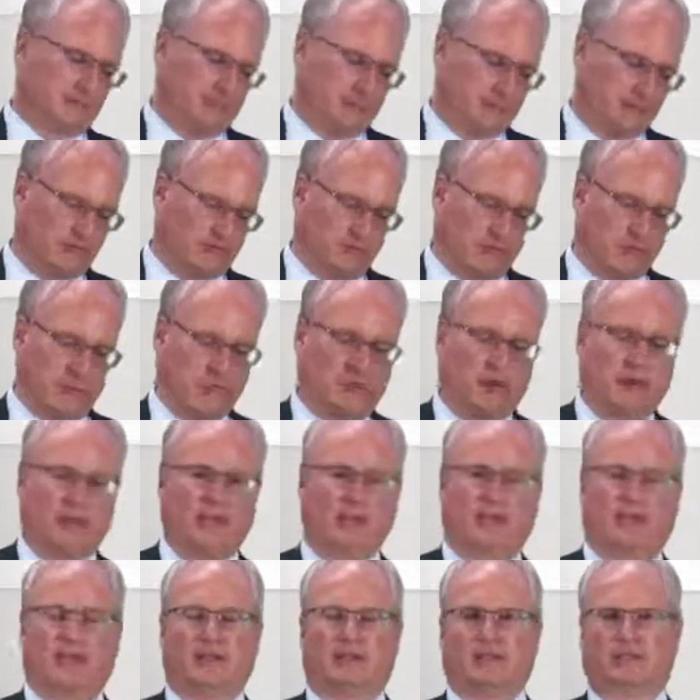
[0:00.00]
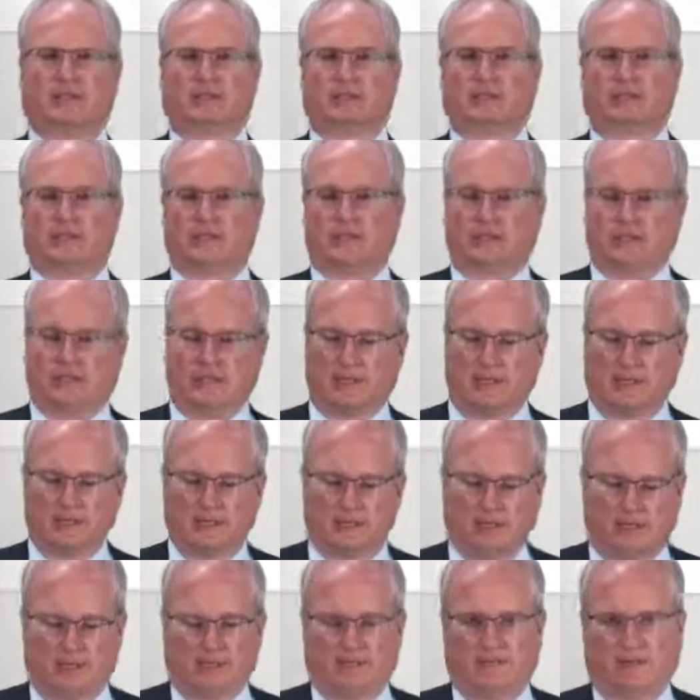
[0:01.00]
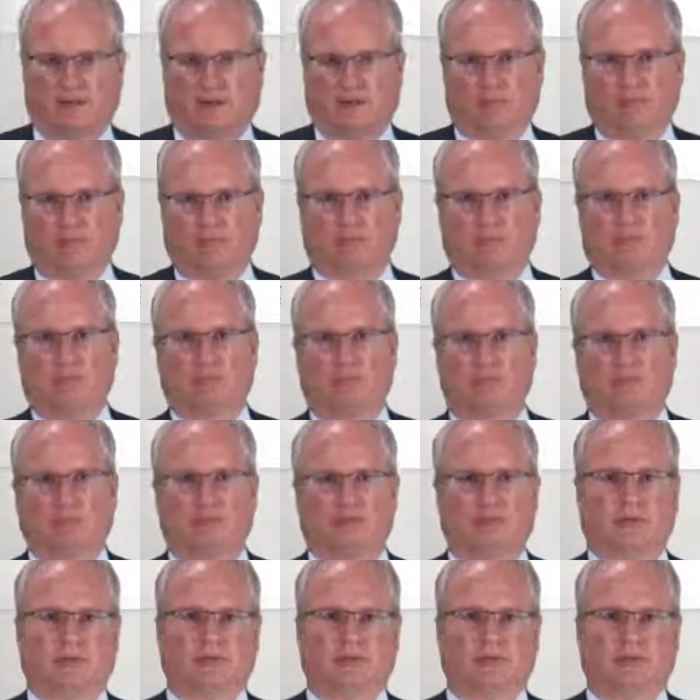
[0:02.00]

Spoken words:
of course all the other tools that a developer is used to,